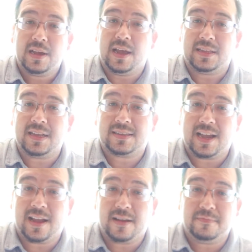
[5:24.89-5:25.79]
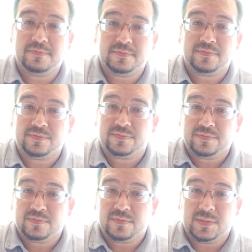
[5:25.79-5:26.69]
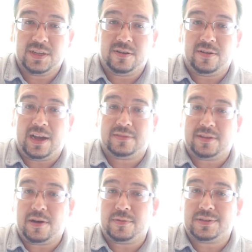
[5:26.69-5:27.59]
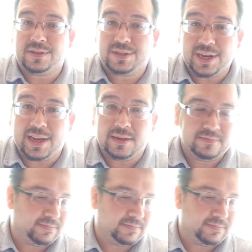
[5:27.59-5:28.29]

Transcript: At that time, you know, I thought I was the shit.